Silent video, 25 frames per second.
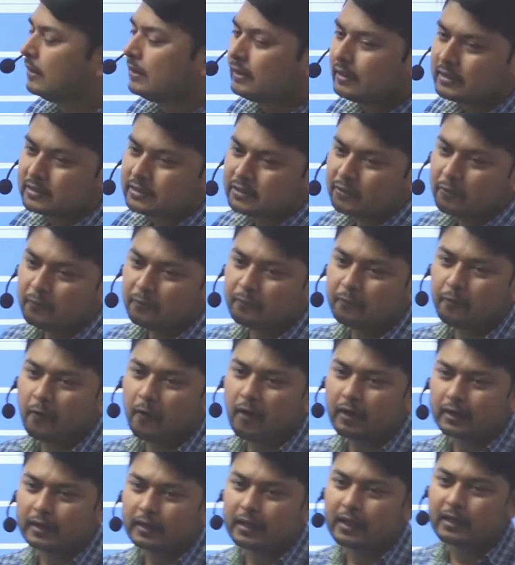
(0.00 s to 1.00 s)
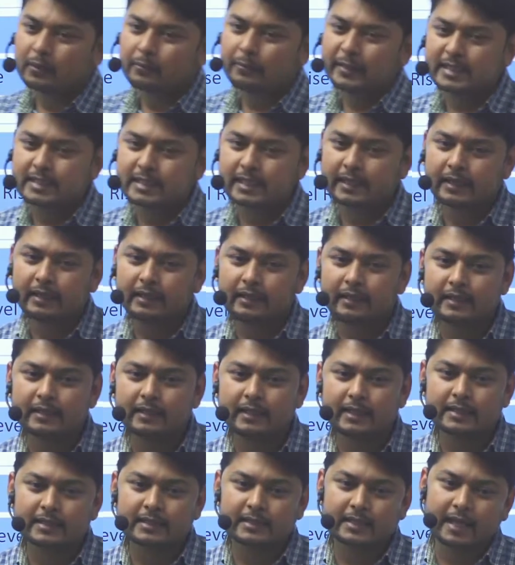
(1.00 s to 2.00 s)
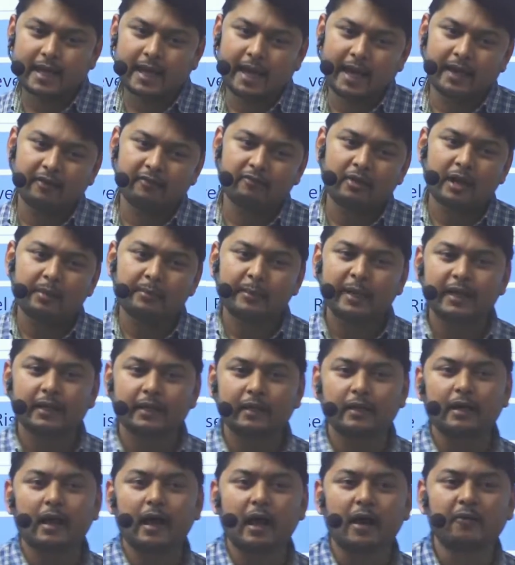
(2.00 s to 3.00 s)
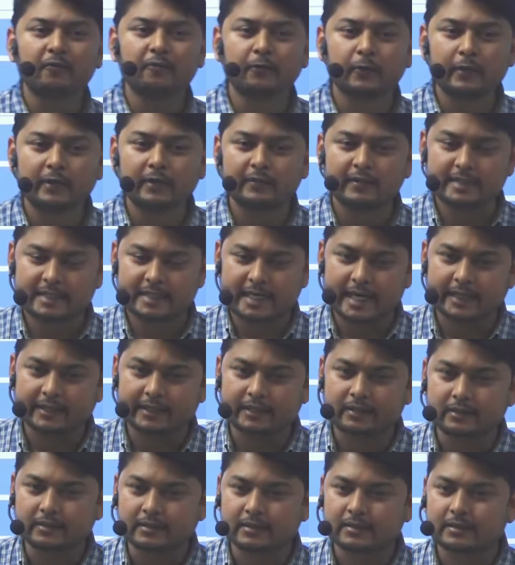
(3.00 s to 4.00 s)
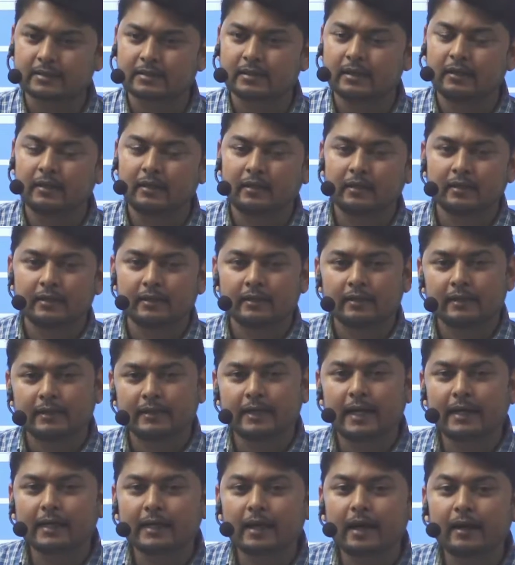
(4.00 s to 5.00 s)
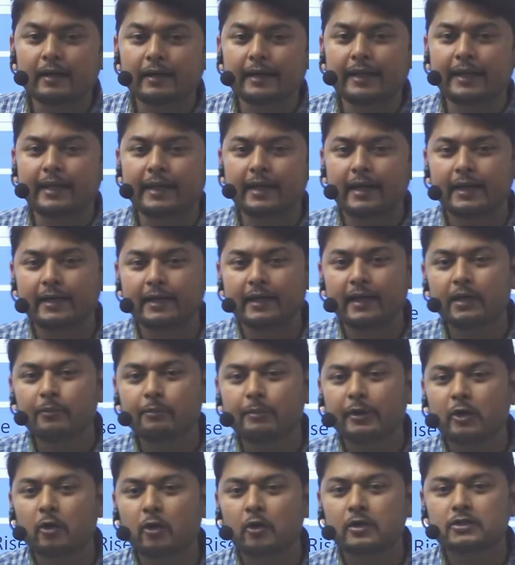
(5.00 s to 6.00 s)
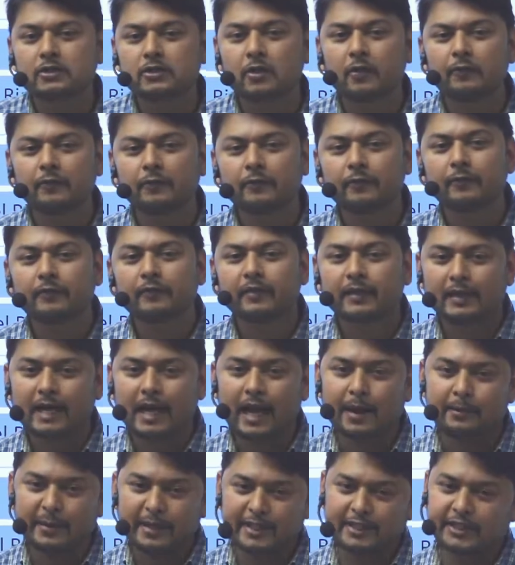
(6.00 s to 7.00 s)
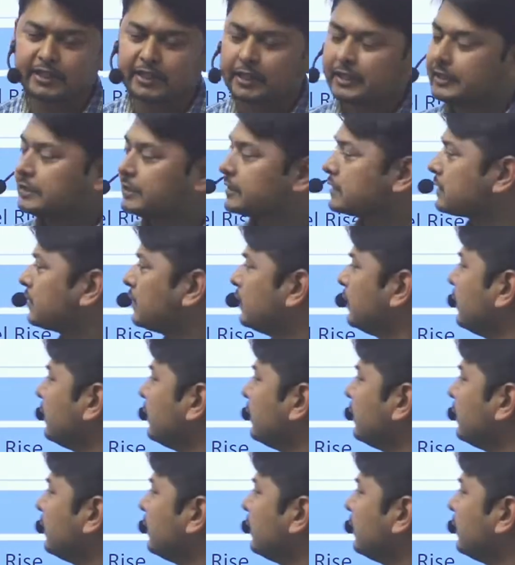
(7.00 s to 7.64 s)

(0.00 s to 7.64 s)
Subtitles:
So, what are basically these environmental harmful sectors that are degraded because of climate change?